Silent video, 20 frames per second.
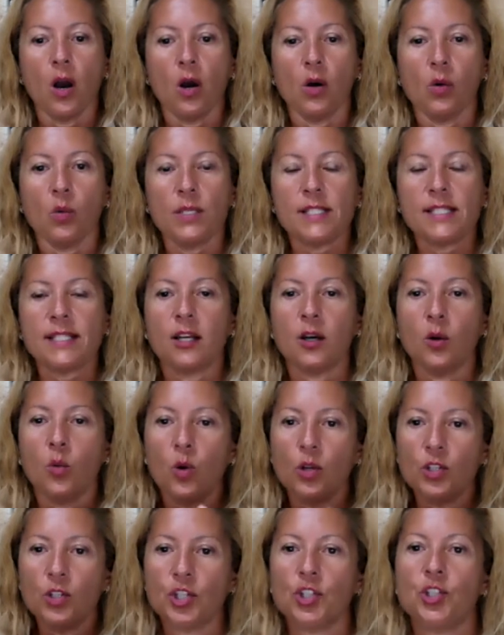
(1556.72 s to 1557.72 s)
we say, I
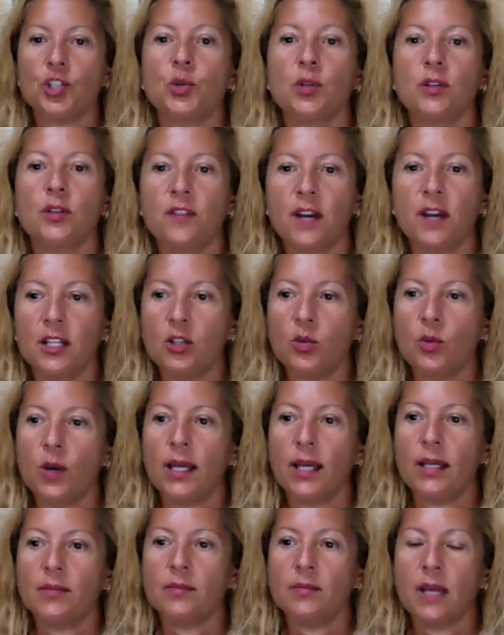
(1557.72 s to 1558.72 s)
want you to
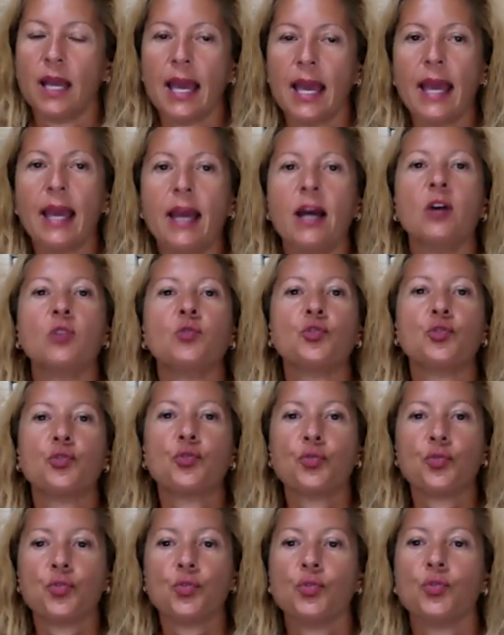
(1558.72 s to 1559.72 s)
evaluate how
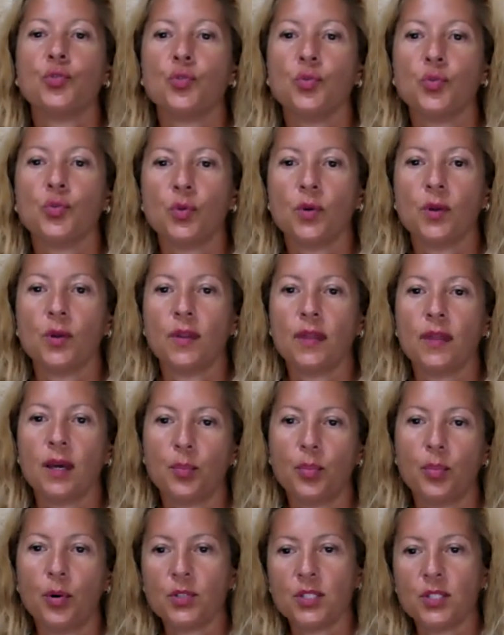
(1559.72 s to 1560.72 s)
true that
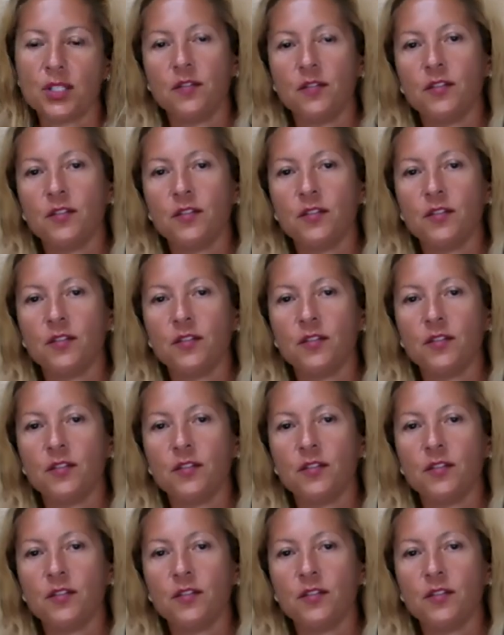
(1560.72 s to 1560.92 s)
positive